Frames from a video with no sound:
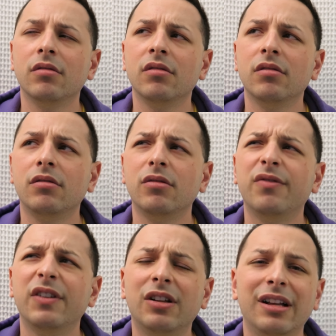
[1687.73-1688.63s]
you
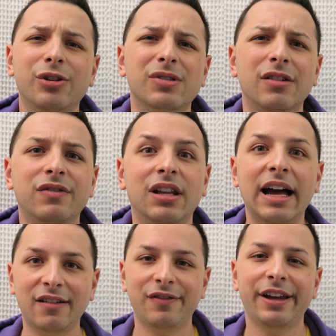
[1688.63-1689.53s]
feel like yourself
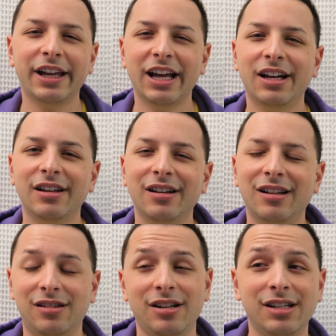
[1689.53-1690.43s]
laughing at
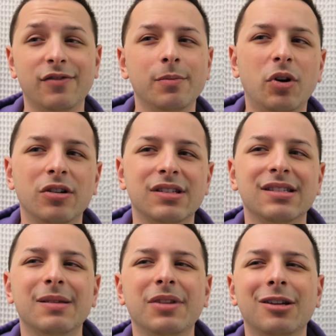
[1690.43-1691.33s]
a lot of different parts
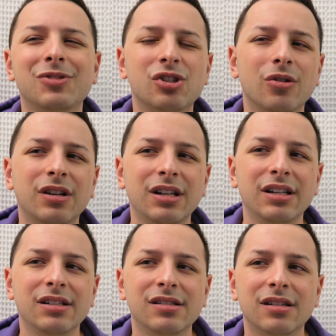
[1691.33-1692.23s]
and some of the
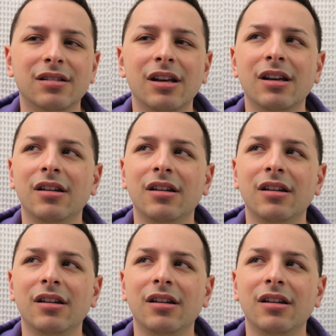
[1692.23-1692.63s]
absurdities and